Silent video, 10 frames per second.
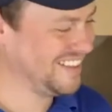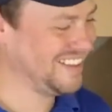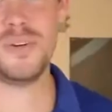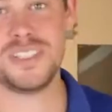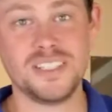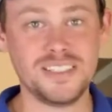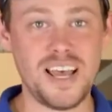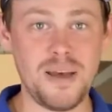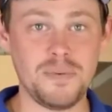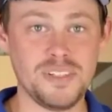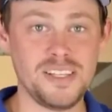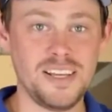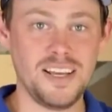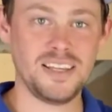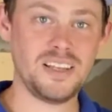The reason this happens
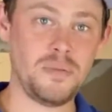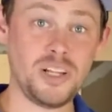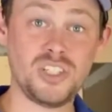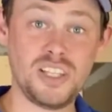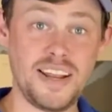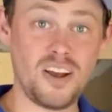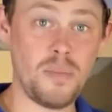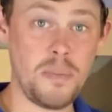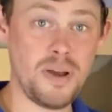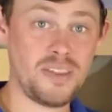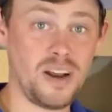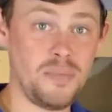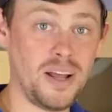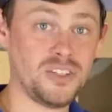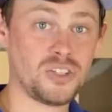is I'm not just letting all my breath out, I'm
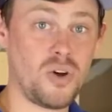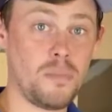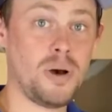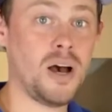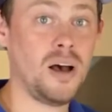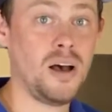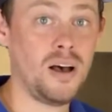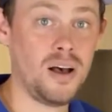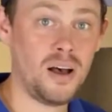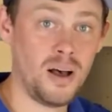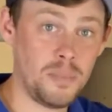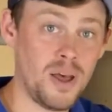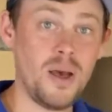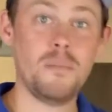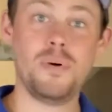not just going pop,
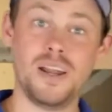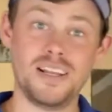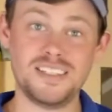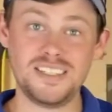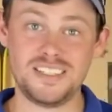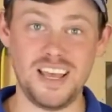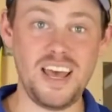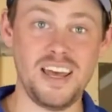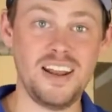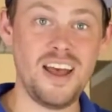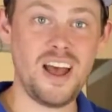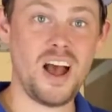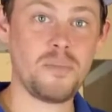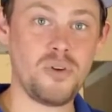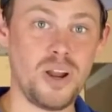but instead
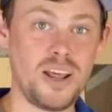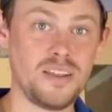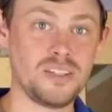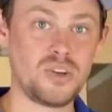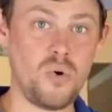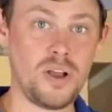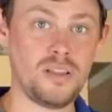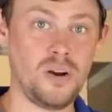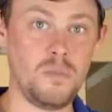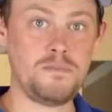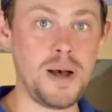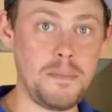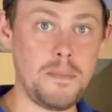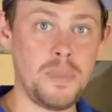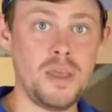I'm creating this quick little pop,